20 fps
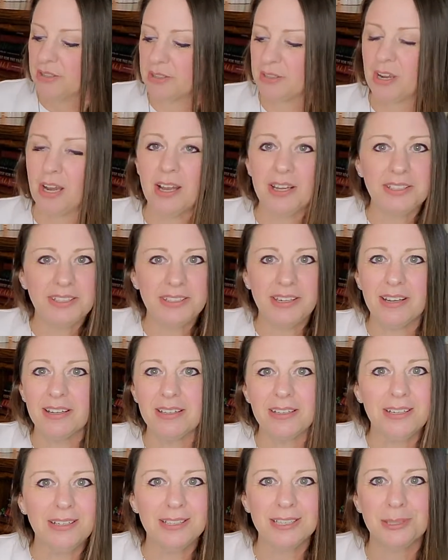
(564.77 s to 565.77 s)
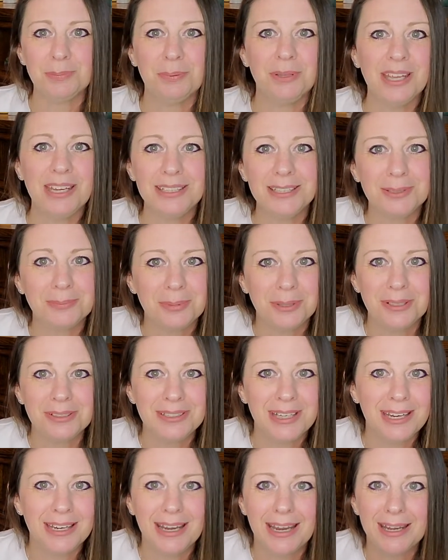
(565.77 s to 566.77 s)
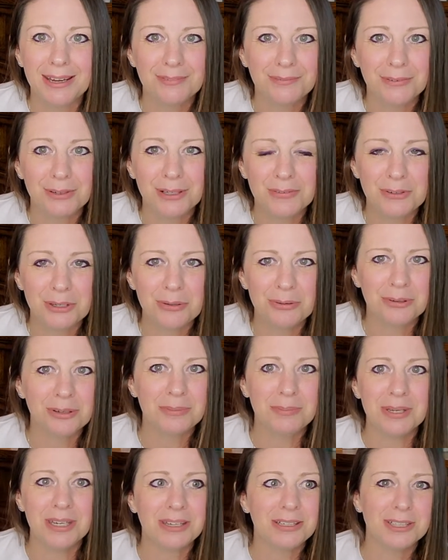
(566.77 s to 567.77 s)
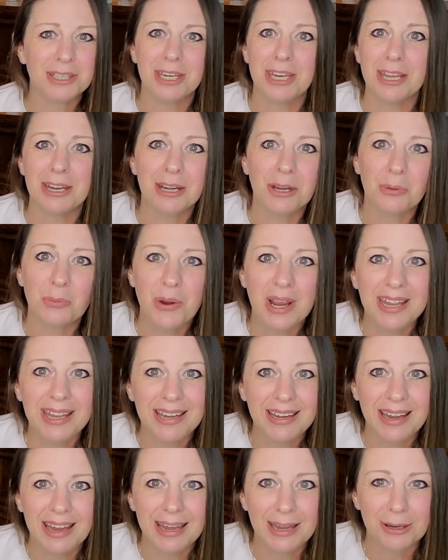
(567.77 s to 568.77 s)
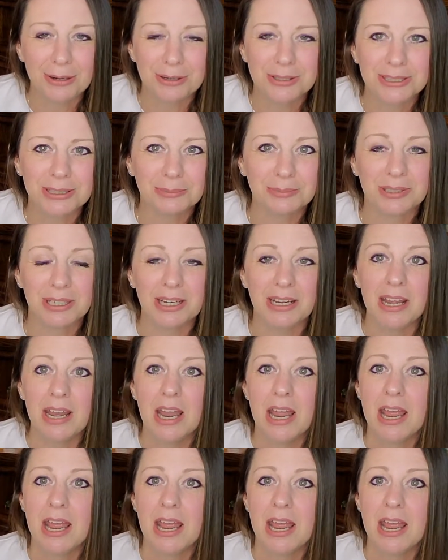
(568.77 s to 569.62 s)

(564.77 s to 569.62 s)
God's not going to just place a birthday cake in front of you or a big gigantic wedding cake or something.